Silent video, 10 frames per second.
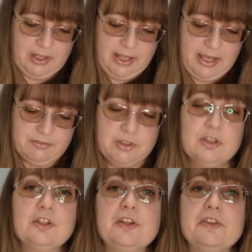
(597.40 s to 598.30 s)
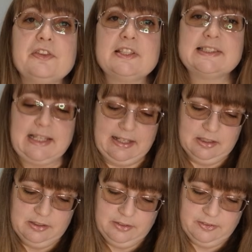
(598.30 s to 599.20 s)
Heaven and Earth
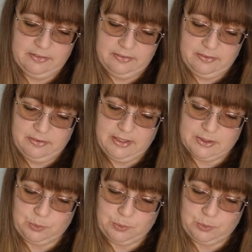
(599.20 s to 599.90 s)
Sal This